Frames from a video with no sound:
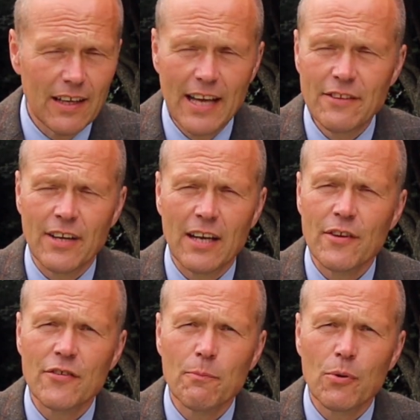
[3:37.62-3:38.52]
in
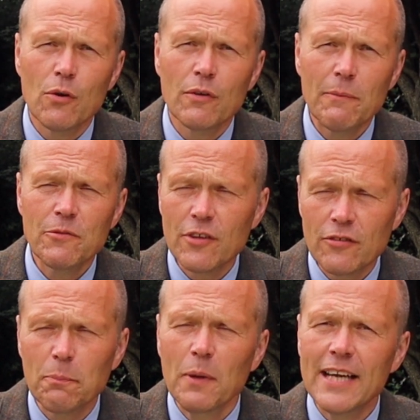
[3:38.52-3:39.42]
television programs
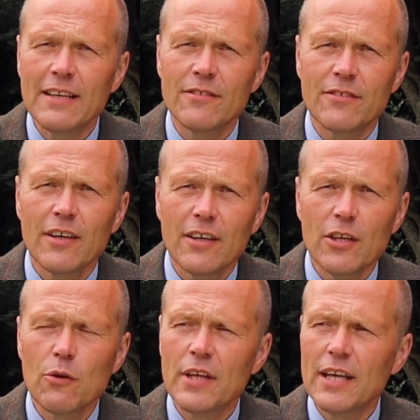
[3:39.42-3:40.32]
displayed as, you
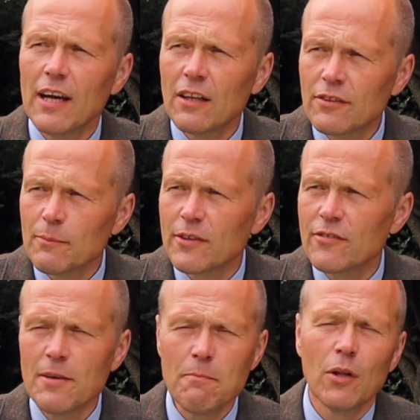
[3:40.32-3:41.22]
know, the ultimate
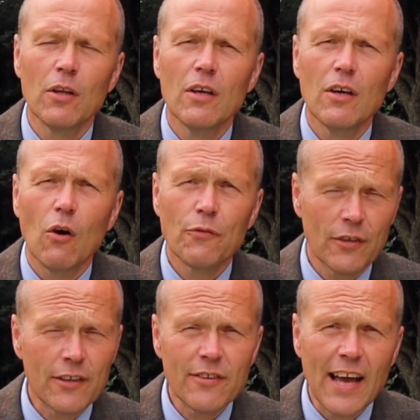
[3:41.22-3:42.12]
symbol of
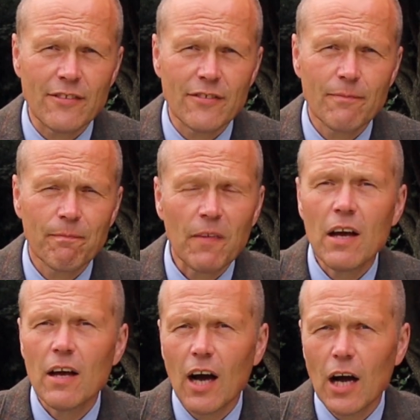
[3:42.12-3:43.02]
success.
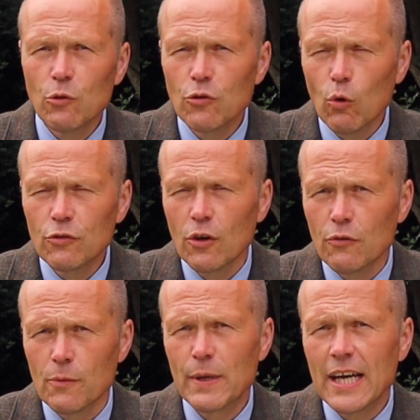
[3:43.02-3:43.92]
I was also,
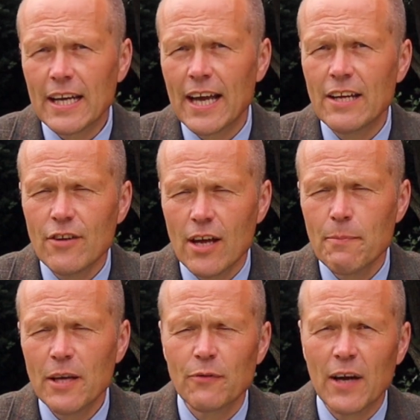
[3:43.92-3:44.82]
from a young age, a
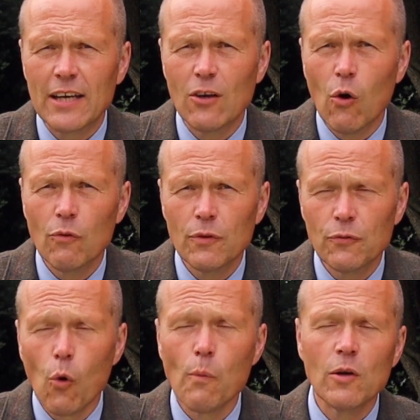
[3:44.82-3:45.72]
big fan of
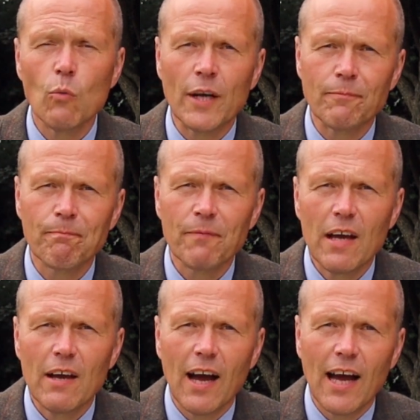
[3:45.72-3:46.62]
Formula One.
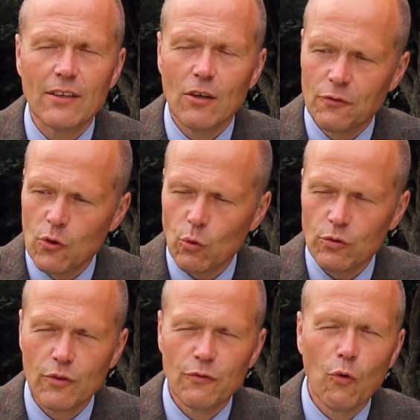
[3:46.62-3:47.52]
And of
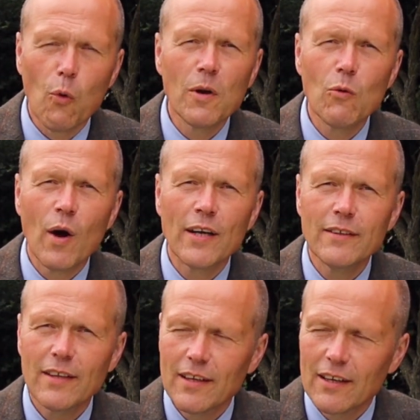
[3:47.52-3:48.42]
course, Formula
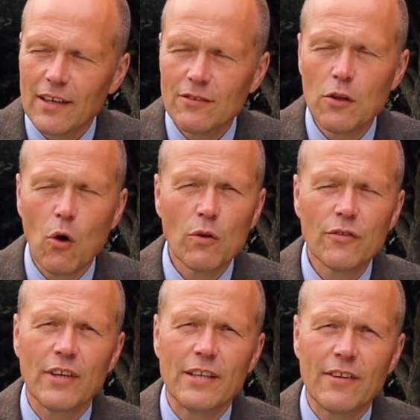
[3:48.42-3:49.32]
One has long
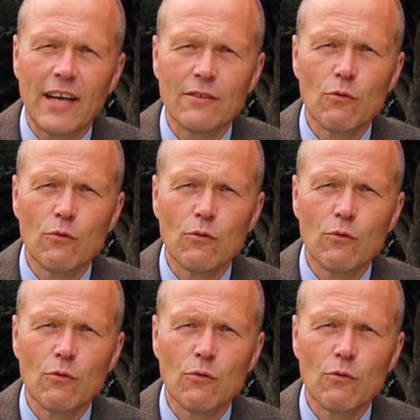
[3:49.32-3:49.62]
since had a